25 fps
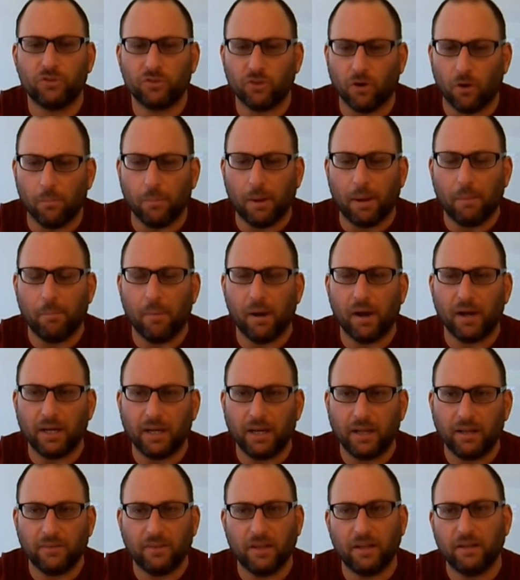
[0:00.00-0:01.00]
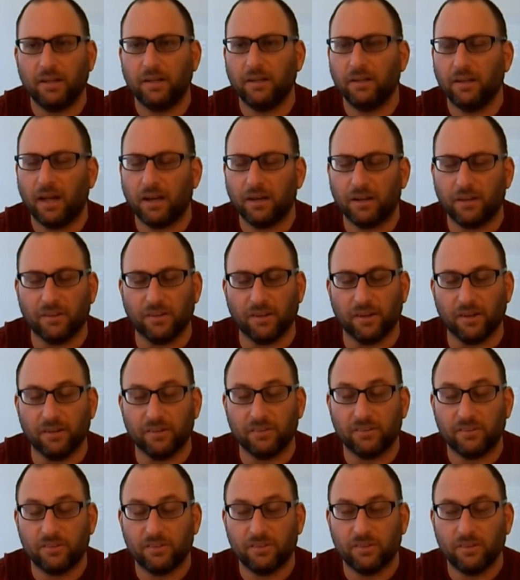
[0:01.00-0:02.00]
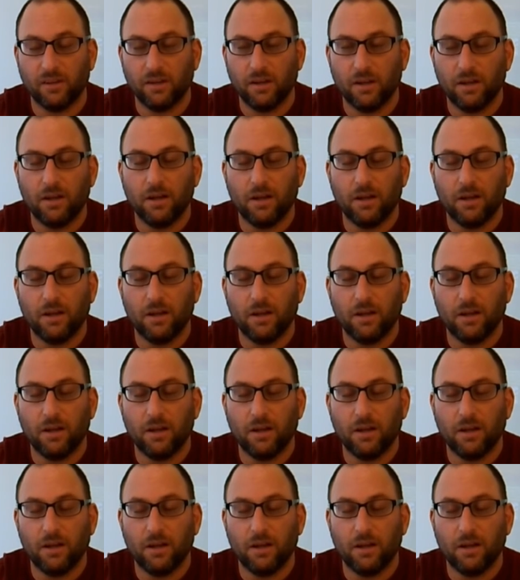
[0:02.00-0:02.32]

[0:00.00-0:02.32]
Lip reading: stole my money. They did none of this.